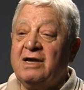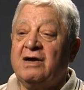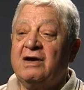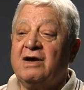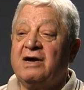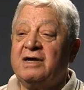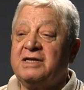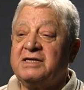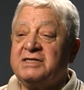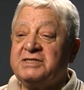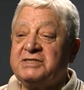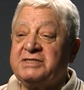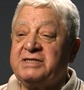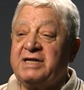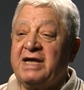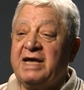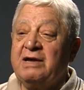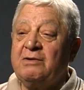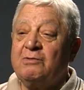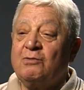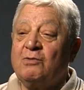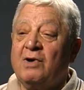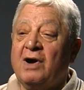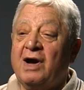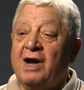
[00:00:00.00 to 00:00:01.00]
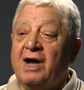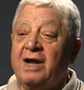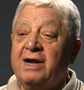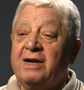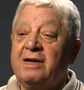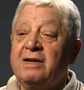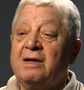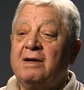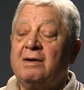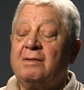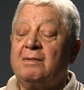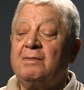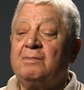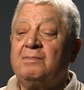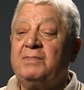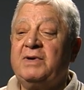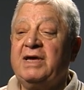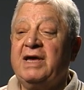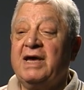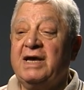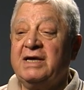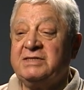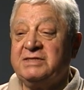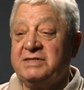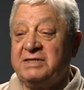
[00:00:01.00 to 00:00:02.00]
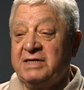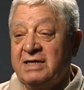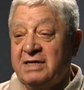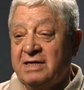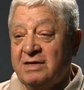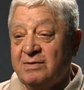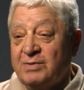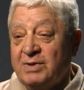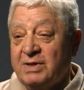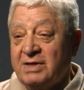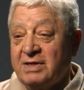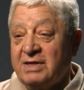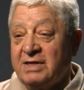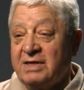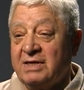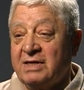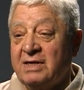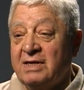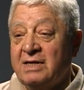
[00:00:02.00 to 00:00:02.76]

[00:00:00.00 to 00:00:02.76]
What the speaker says: on a statewide PAC committee.